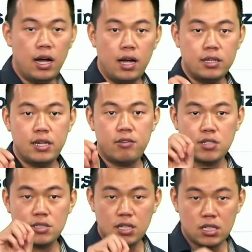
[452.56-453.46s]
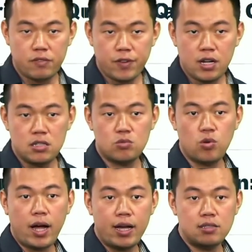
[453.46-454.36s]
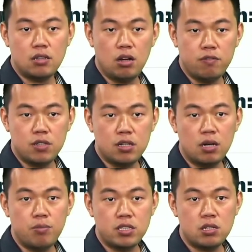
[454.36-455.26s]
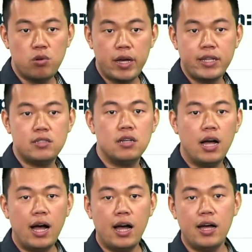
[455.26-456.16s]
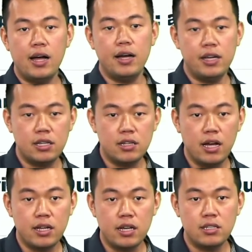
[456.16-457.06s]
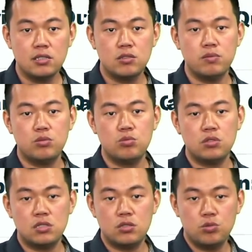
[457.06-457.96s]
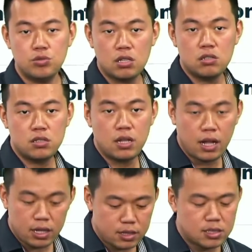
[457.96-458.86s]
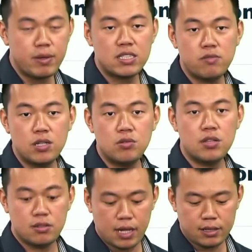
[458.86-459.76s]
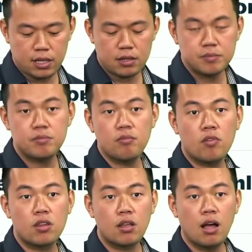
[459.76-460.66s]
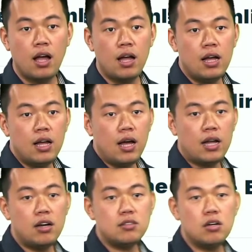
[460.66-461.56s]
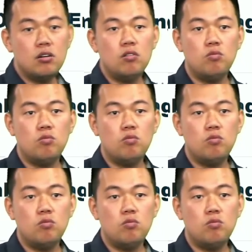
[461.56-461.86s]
there is a significant rise of the completion rate in semester 1 2019. And also,